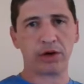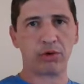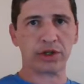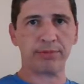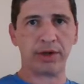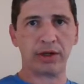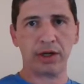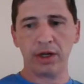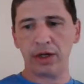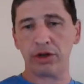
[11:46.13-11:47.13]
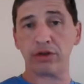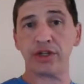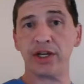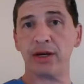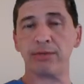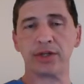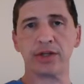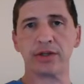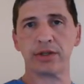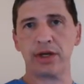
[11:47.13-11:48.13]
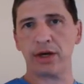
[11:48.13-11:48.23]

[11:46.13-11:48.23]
of course, spend your gems, because